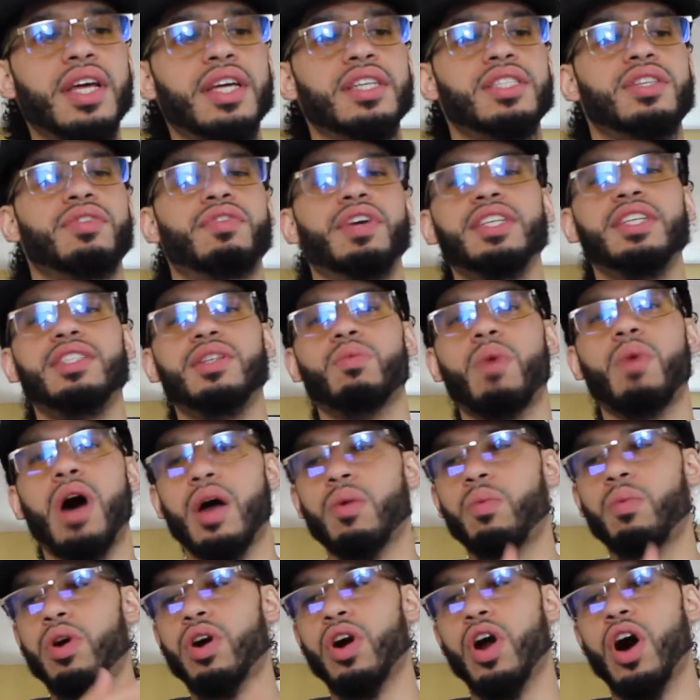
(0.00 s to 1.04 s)
is the reason
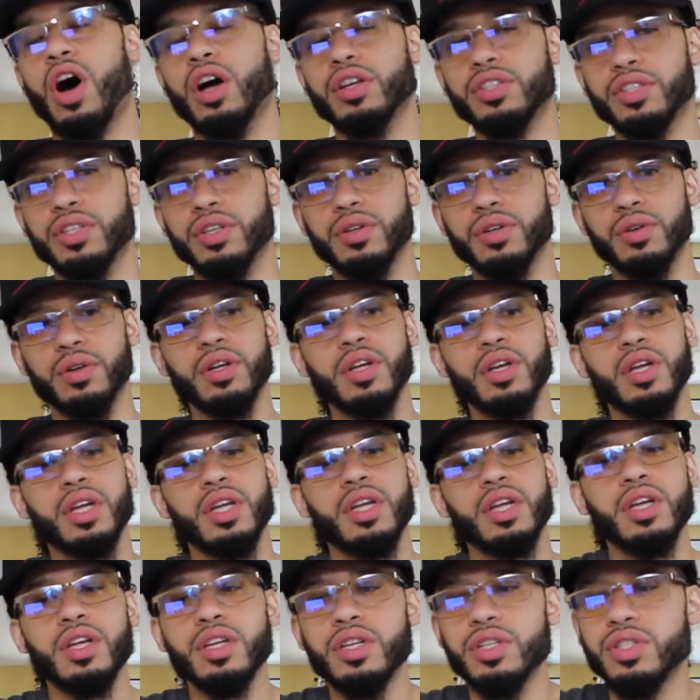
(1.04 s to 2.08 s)
why we're also
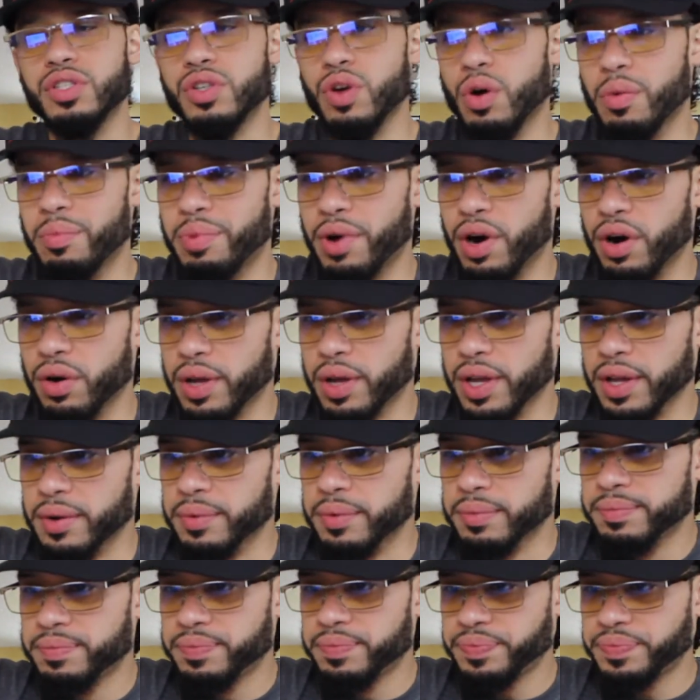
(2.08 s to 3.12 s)
so
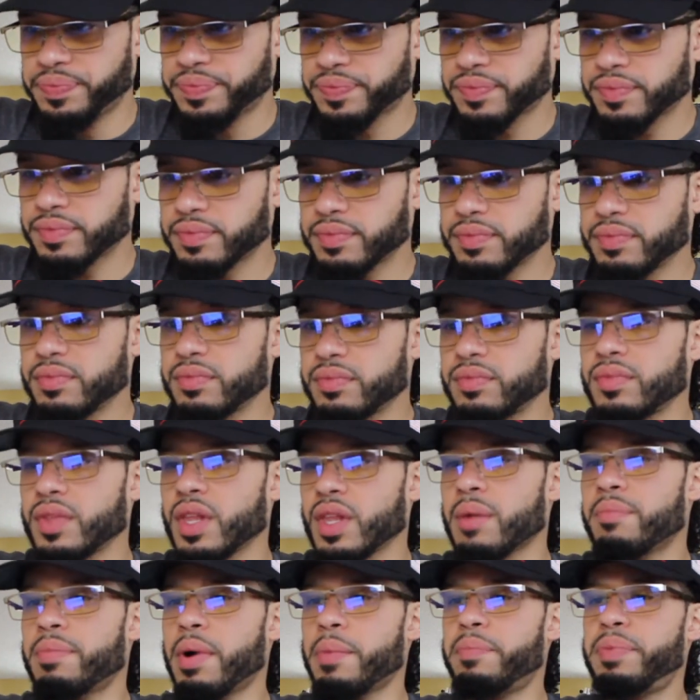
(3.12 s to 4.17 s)
broken.
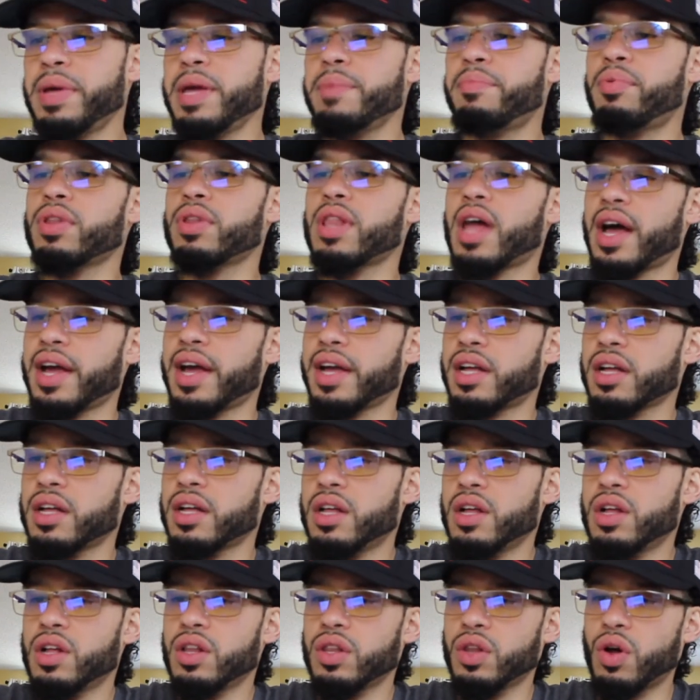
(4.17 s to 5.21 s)
But people like
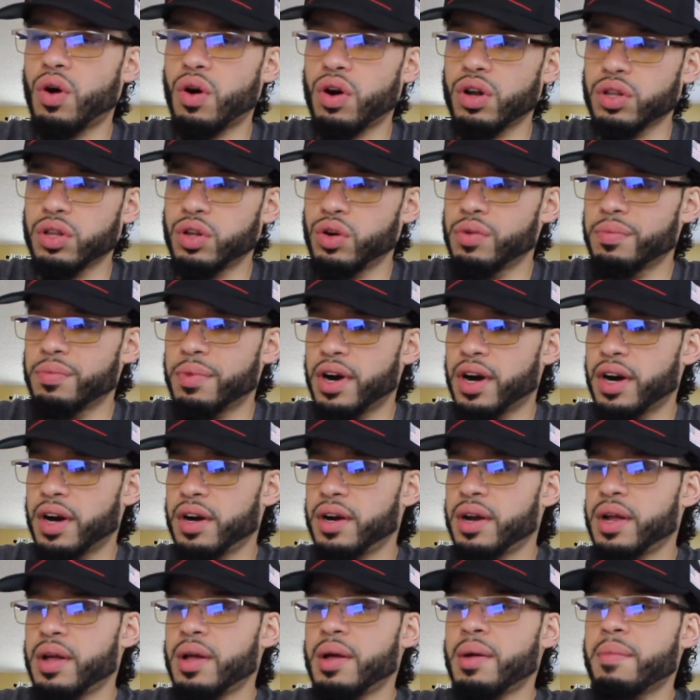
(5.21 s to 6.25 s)
Laura
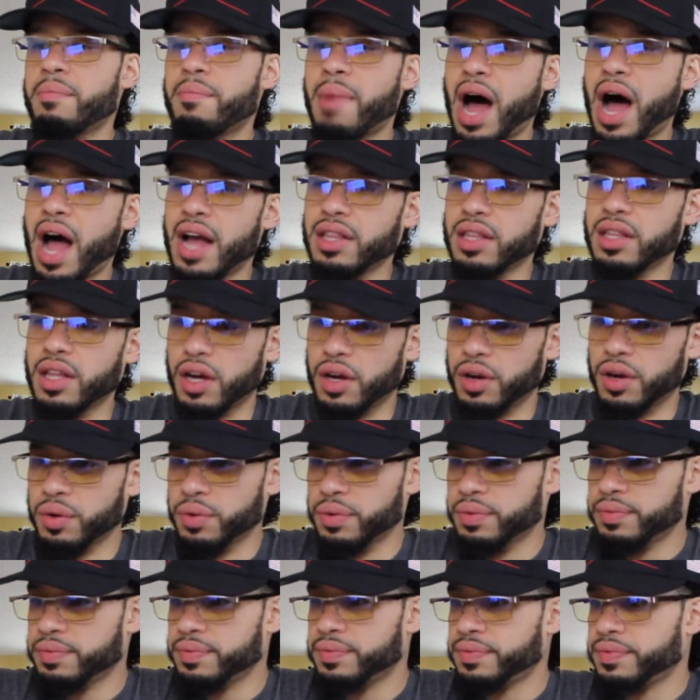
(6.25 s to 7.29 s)
Loomer,
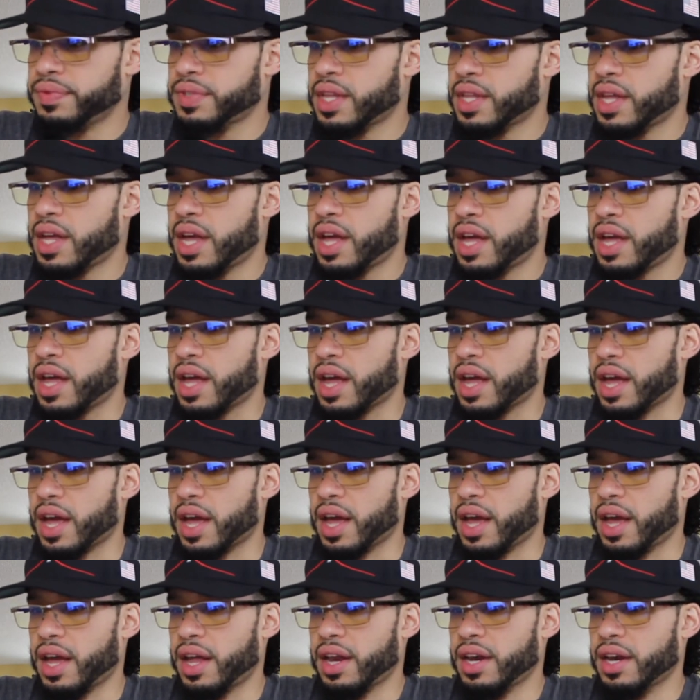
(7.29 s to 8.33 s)
Milo,
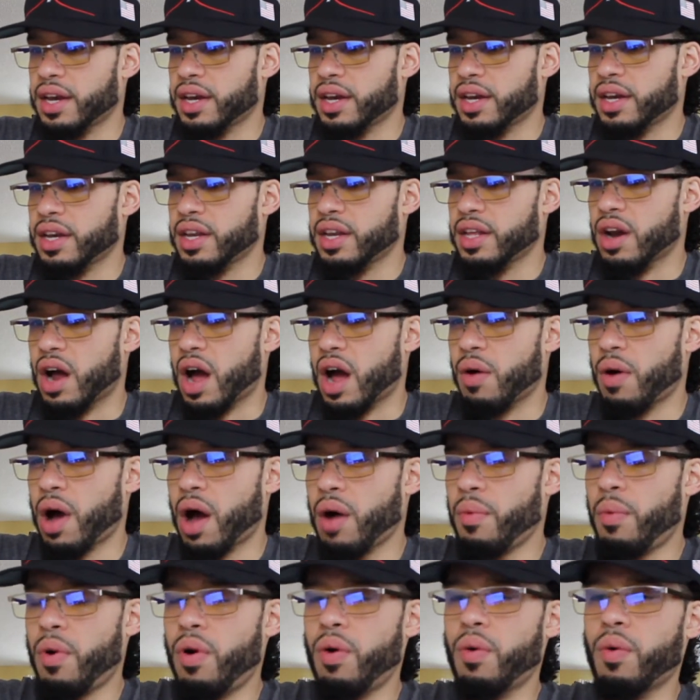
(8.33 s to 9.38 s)
and
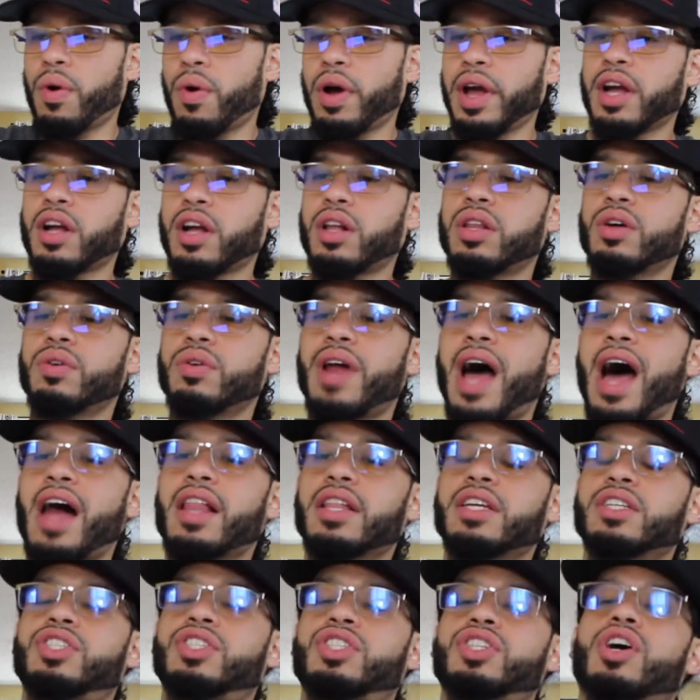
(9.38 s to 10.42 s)
I won't include
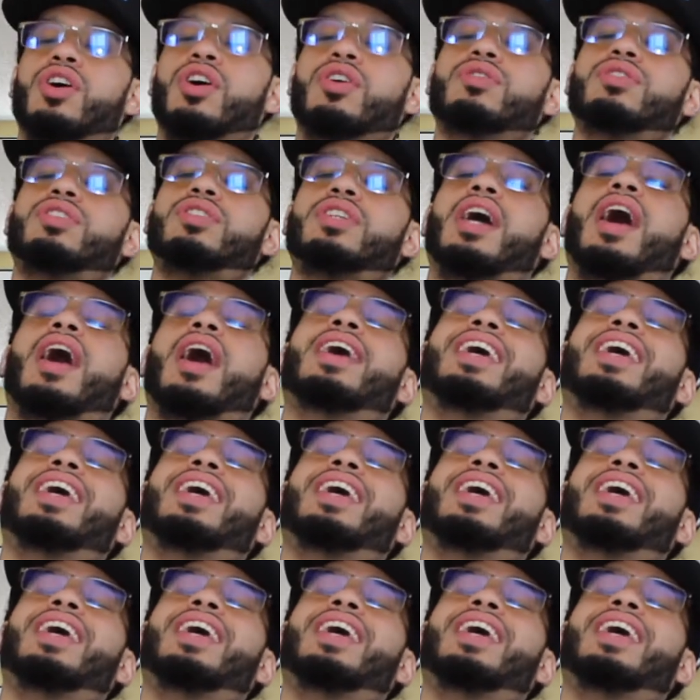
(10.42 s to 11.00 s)
Alex Jones.